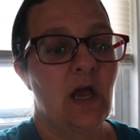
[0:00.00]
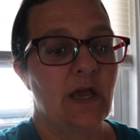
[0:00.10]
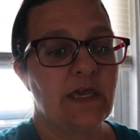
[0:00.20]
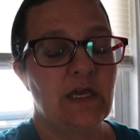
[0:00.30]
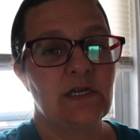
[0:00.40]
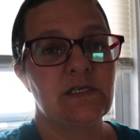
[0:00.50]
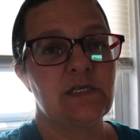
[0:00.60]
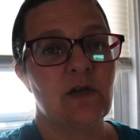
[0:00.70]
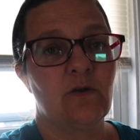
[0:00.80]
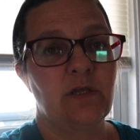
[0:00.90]
I can't
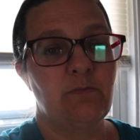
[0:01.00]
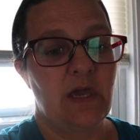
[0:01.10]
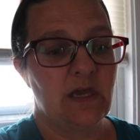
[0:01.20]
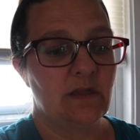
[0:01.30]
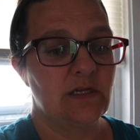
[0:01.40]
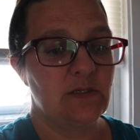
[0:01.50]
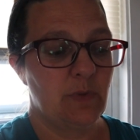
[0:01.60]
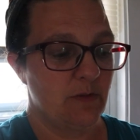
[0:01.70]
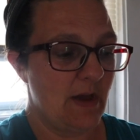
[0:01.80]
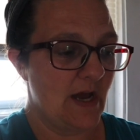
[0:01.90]
necessarily make this
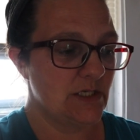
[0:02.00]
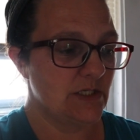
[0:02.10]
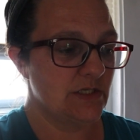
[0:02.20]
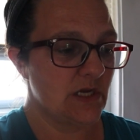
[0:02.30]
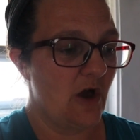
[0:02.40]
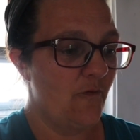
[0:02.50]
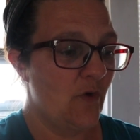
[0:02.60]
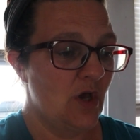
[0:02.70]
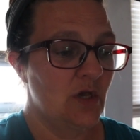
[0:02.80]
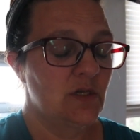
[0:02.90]
big batch of stuff.
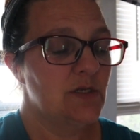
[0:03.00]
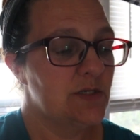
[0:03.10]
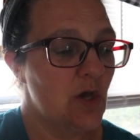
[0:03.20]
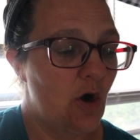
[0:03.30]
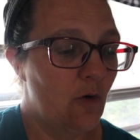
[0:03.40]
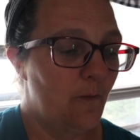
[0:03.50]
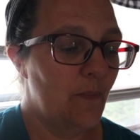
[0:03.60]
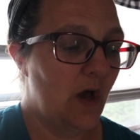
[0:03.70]
So